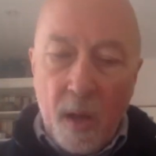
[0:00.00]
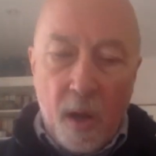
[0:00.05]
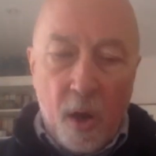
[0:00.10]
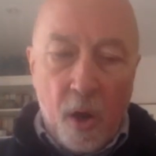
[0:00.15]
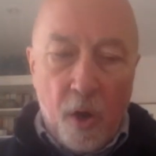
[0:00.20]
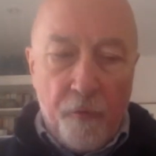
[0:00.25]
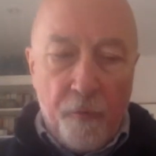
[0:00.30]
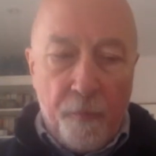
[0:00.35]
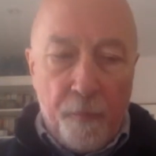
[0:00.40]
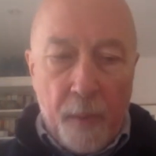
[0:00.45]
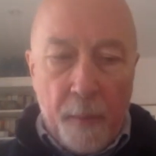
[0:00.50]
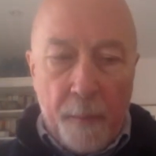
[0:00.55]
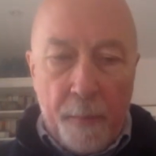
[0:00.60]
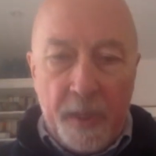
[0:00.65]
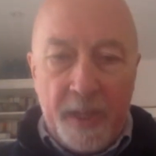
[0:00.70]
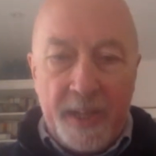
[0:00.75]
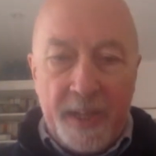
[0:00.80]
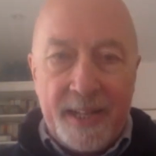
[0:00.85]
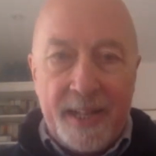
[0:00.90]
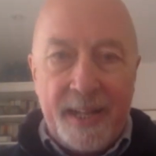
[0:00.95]
of
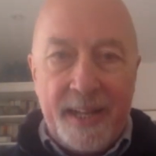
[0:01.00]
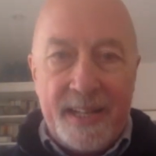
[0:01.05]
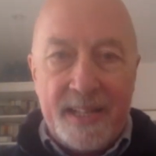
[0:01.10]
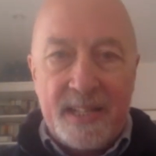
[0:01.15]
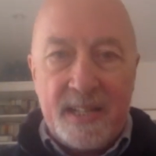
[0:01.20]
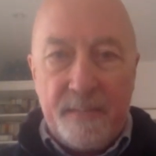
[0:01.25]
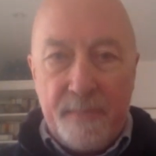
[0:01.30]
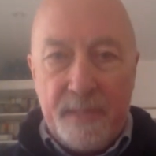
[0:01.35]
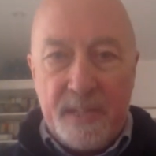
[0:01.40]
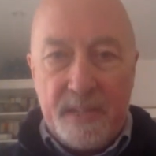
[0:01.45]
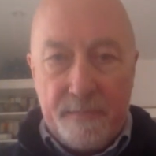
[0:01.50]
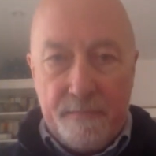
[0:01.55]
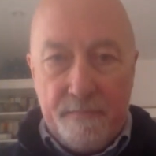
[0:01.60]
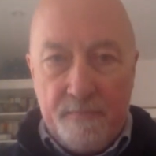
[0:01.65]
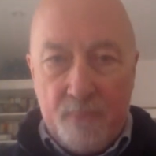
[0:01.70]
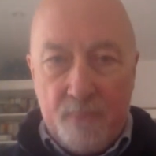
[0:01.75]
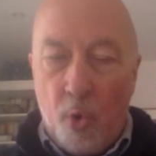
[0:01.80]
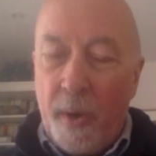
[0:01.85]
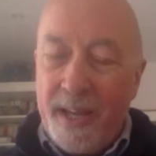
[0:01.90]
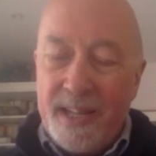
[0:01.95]
political
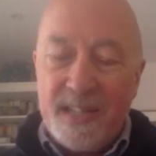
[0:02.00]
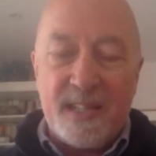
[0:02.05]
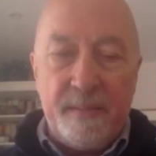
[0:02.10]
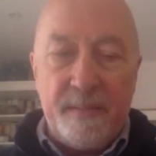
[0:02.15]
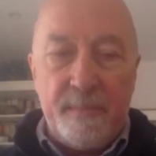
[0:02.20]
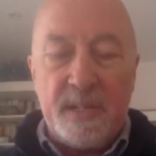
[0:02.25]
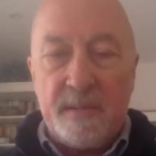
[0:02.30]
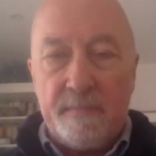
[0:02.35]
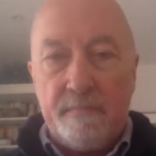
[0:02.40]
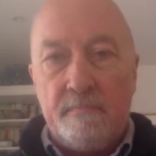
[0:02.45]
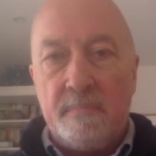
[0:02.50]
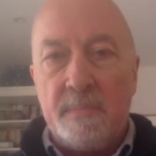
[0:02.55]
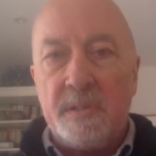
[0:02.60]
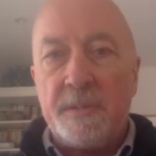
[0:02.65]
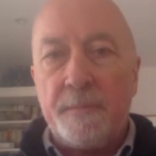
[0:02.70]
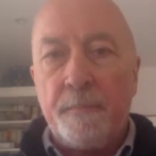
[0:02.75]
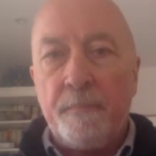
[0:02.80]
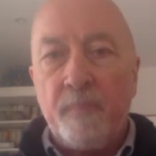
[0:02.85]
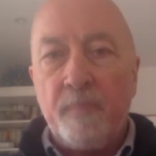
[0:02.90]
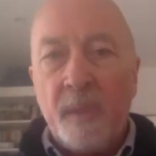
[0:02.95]
Islamism or
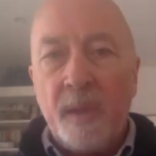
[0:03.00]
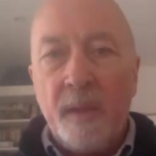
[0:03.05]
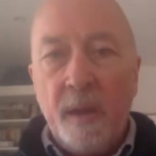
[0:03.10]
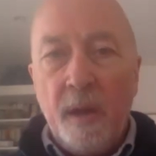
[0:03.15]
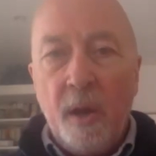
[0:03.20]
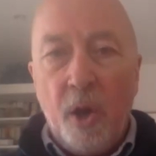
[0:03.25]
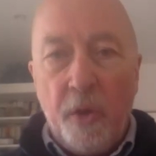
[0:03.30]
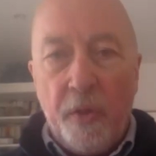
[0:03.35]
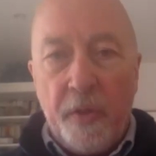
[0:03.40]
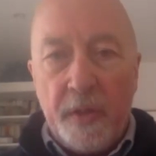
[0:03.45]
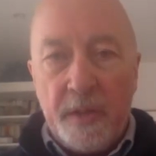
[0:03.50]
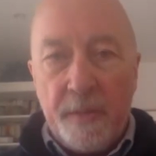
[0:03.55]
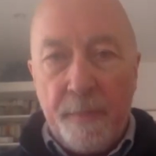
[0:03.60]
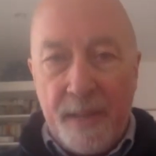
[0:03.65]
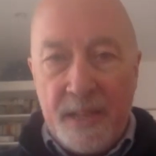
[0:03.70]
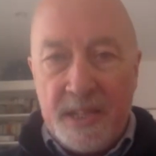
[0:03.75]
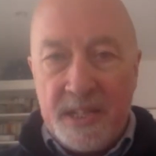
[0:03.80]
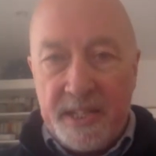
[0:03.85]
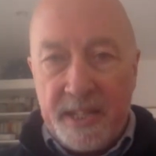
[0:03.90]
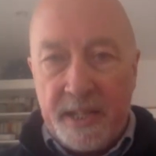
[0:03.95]
Islamisms on the
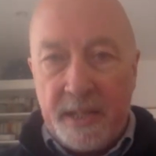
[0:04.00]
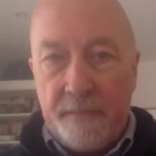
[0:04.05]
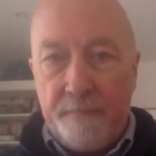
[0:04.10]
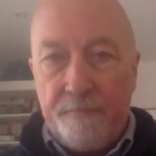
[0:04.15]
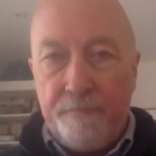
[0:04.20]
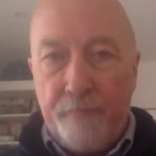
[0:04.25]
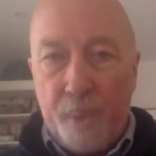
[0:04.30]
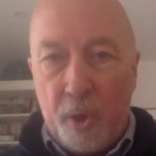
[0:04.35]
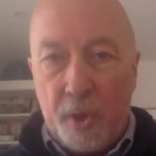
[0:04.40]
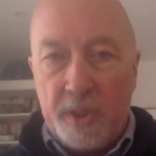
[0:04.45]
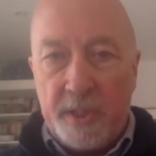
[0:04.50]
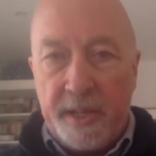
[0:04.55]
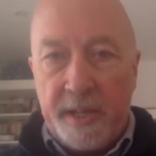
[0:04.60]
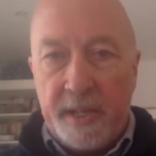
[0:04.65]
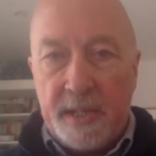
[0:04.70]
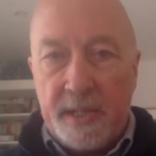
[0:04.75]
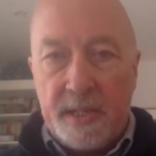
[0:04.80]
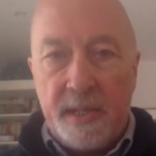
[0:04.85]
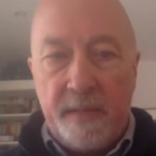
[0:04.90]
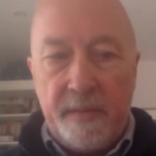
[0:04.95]
domestic
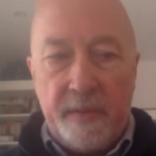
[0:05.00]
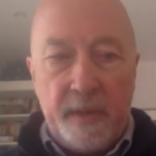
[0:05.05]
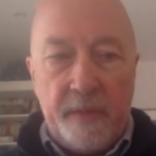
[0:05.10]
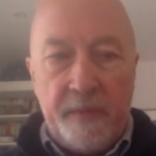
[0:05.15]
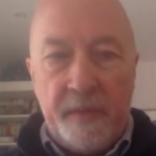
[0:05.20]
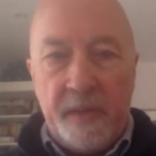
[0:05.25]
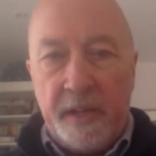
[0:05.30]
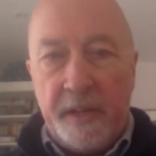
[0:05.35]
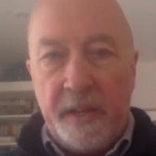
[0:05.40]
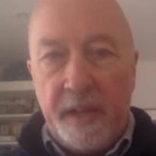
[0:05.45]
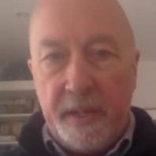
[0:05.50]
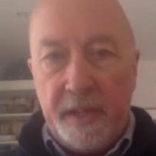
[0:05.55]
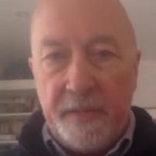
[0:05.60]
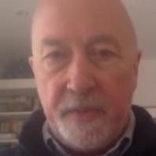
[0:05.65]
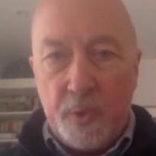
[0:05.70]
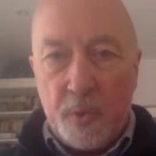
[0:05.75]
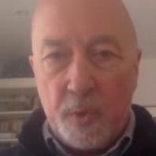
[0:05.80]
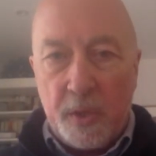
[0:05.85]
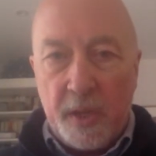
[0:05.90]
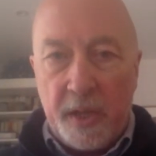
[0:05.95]
politics of an
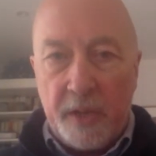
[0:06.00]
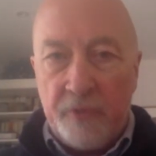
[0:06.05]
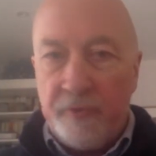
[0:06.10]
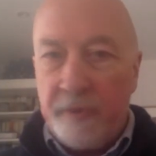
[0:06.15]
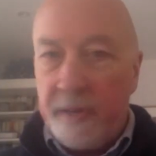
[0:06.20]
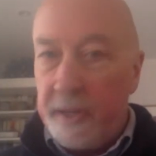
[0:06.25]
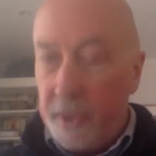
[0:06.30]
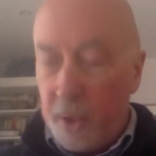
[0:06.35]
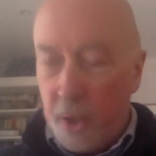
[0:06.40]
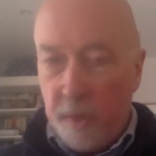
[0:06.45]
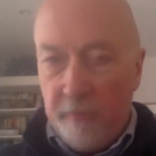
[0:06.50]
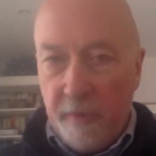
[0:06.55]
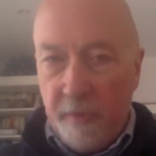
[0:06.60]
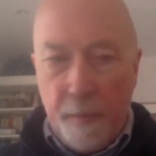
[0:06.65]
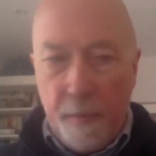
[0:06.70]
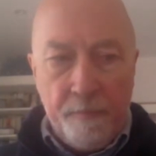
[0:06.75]
individual country in Europe,